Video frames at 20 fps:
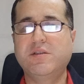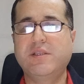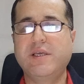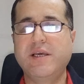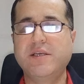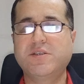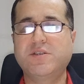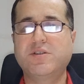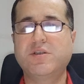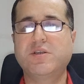
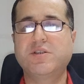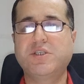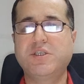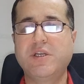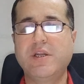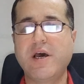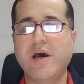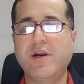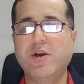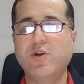test
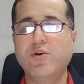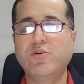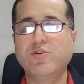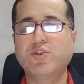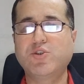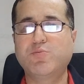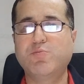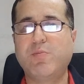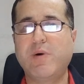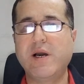
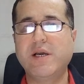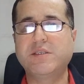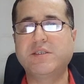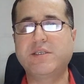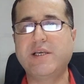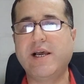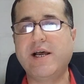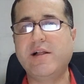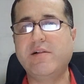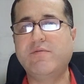scenarios
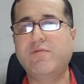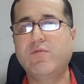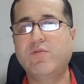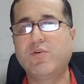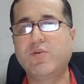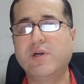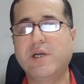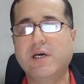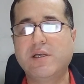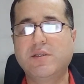myself
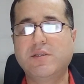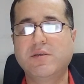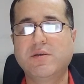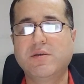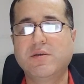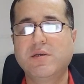or not.